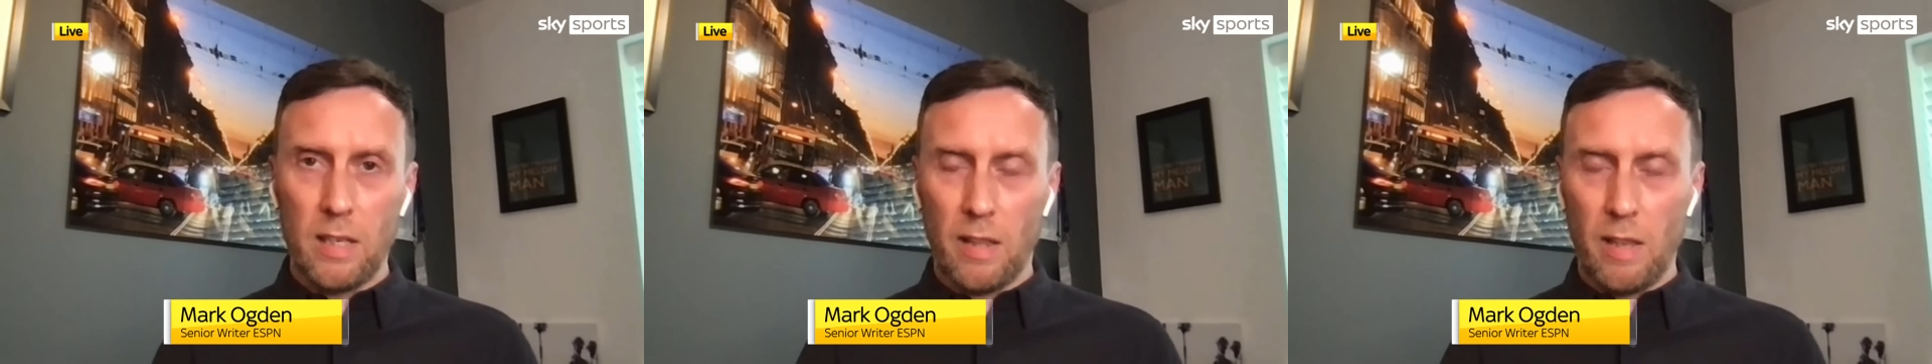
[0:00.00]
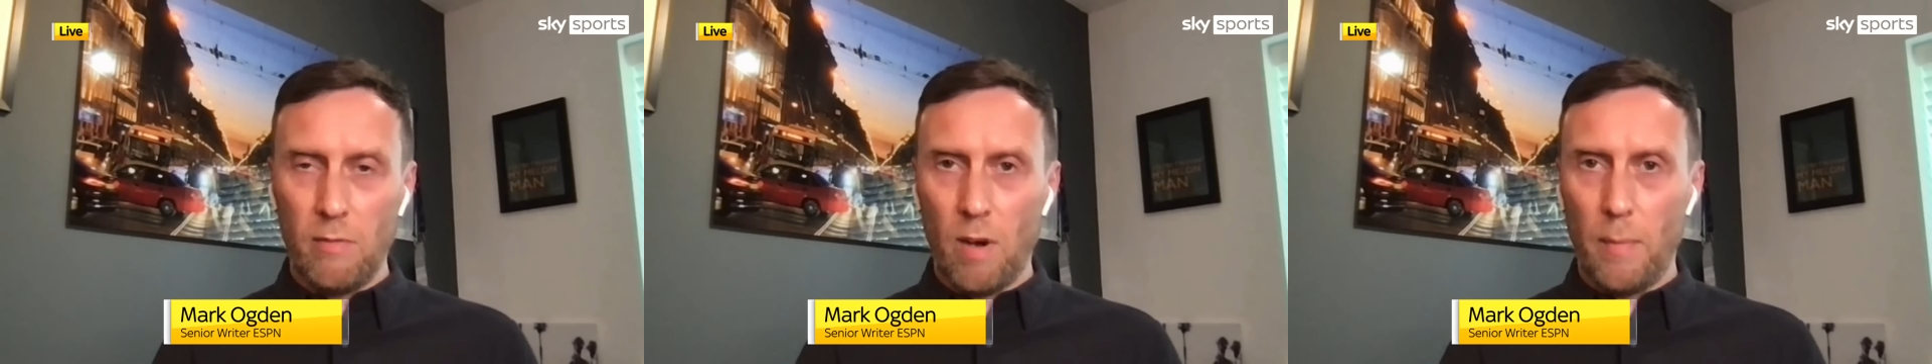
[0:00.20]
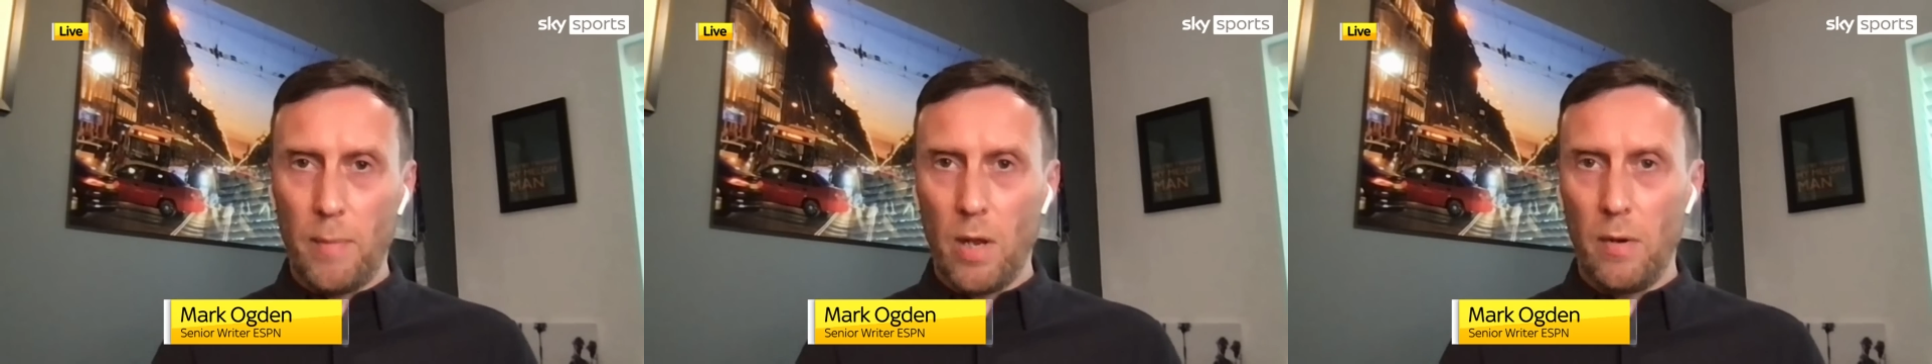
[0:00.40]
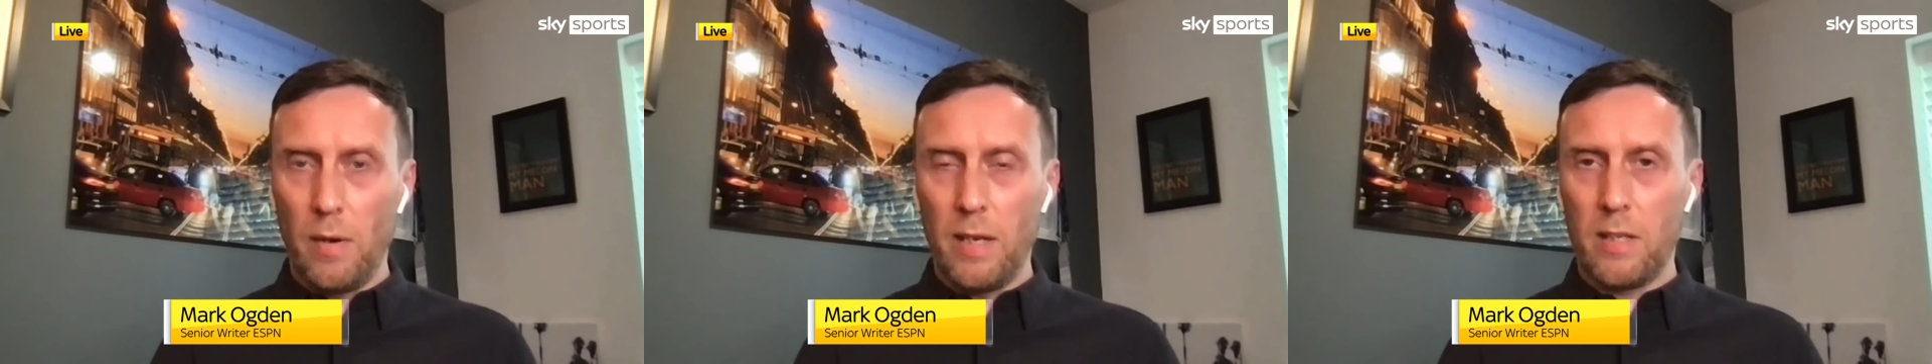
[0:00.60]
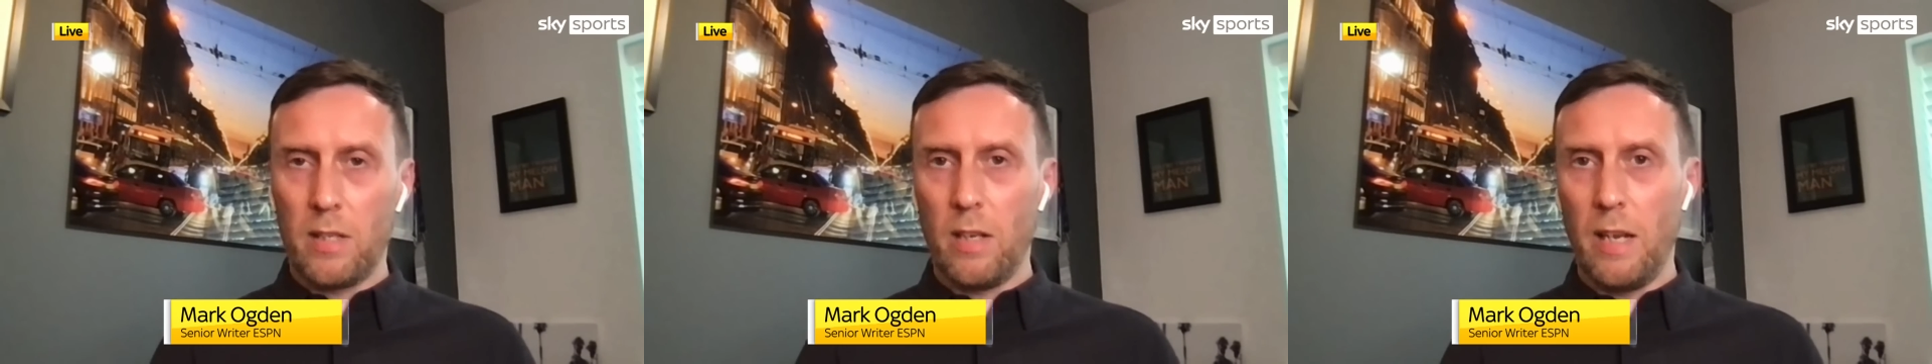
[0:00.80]
I think Rabiot
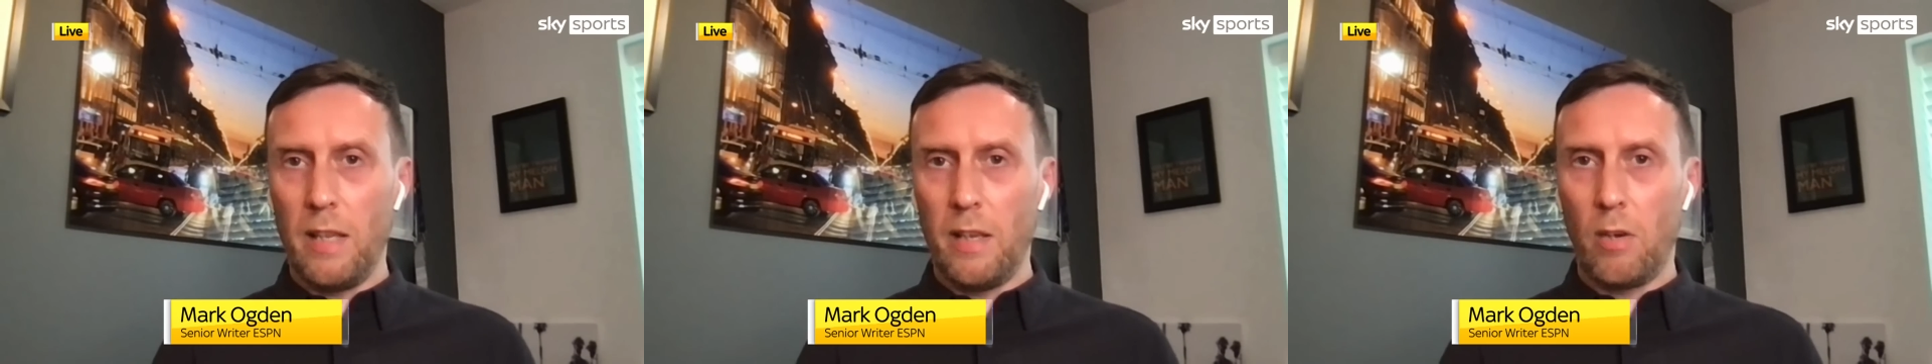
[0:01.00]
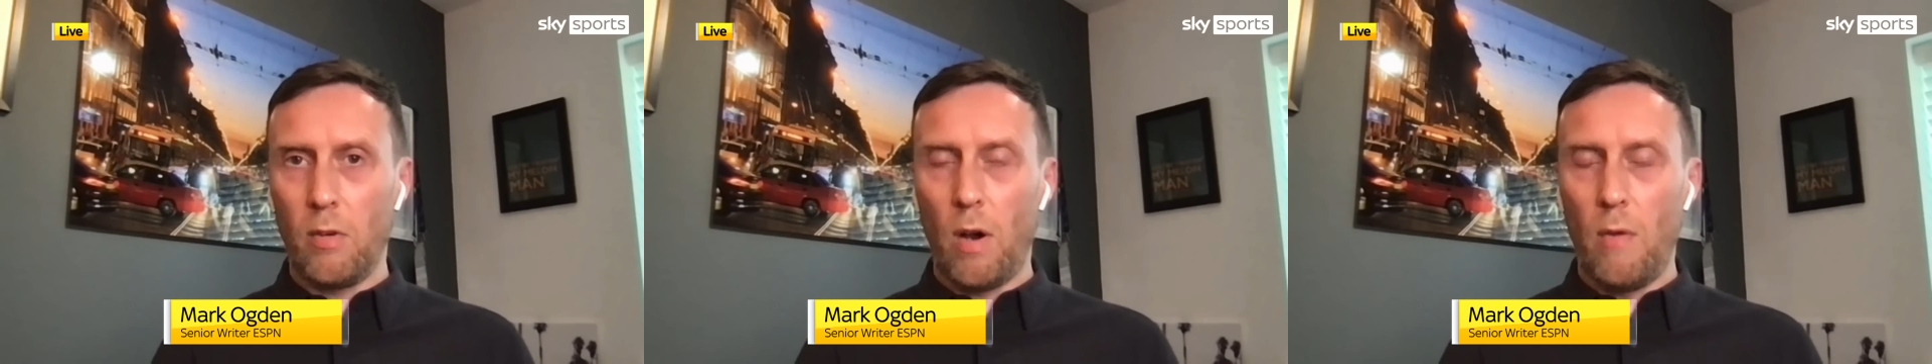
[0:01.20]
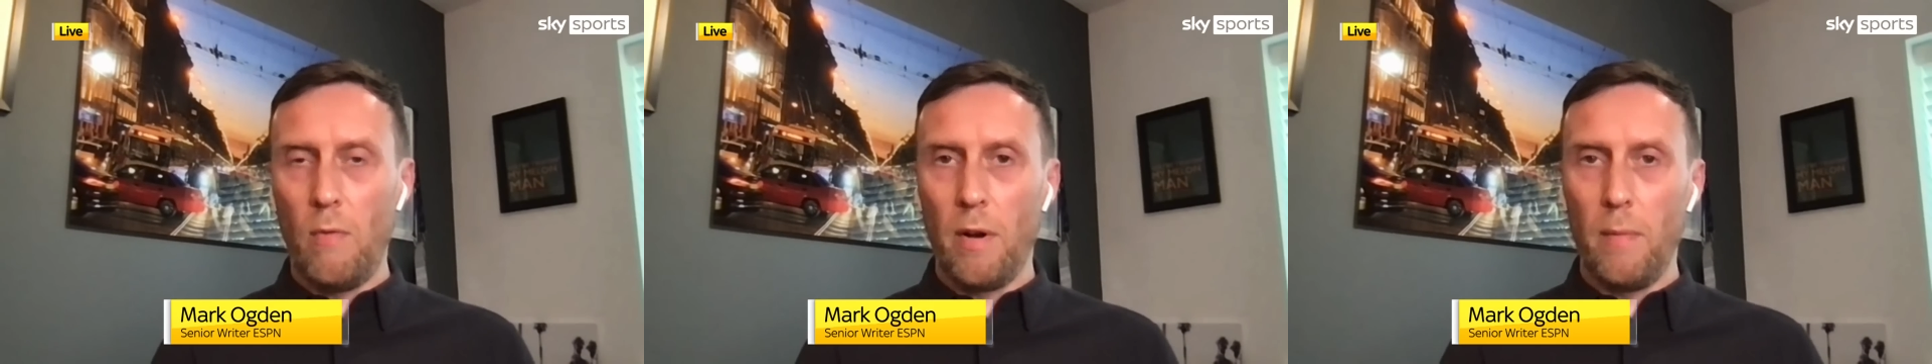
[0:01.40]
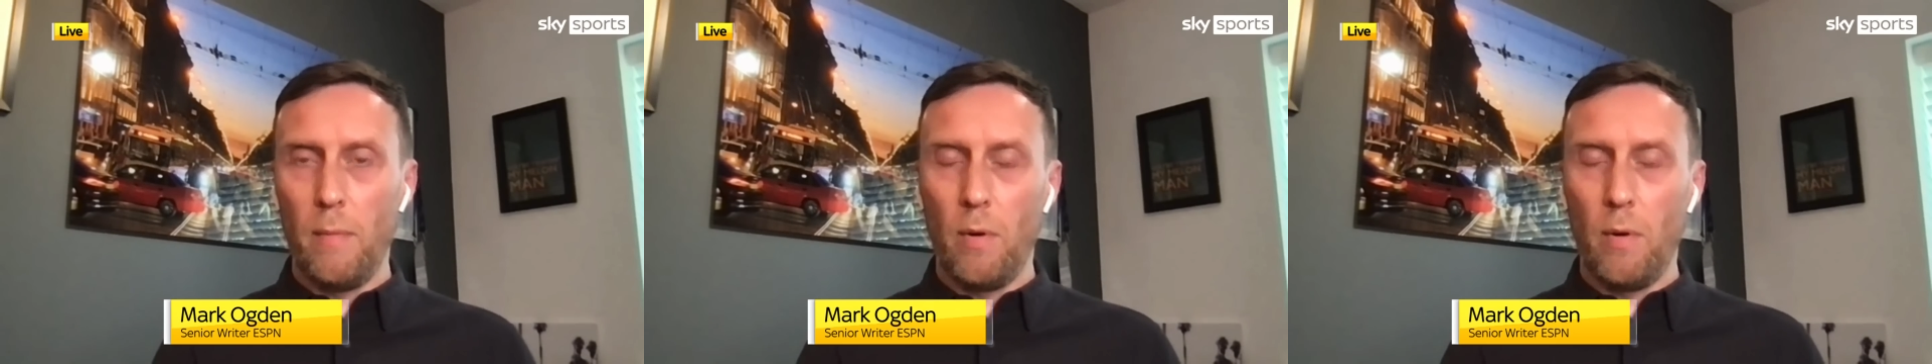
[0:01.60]
needs to hit the ground running,